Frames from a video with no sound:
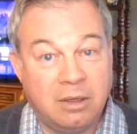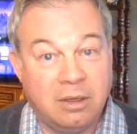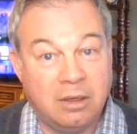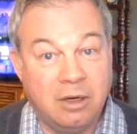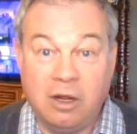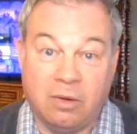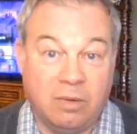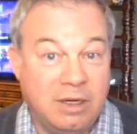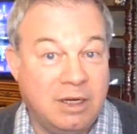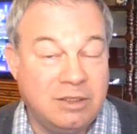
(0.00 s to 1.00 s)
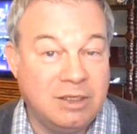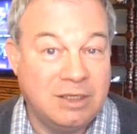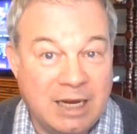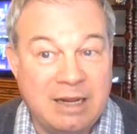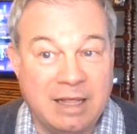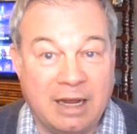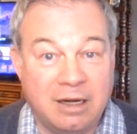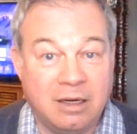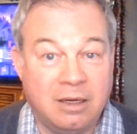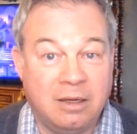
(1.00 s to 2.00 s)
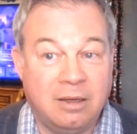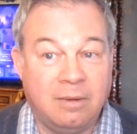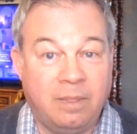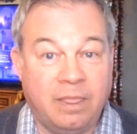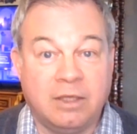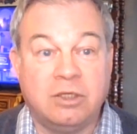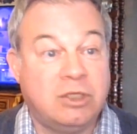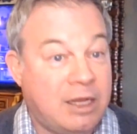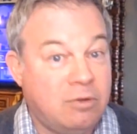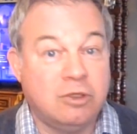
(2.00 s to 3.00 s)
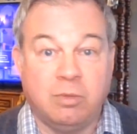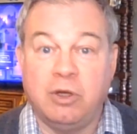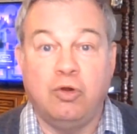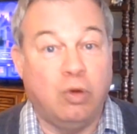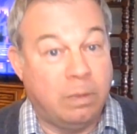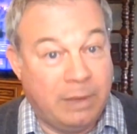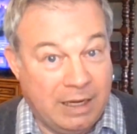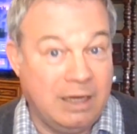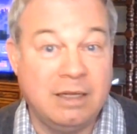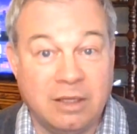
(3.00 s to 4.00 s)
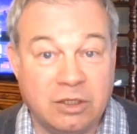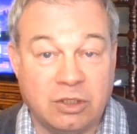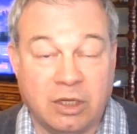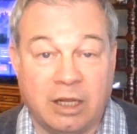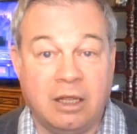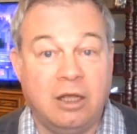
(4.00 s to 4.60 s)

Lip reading: No, it doesn't say that. The salesmen who are peddling this thing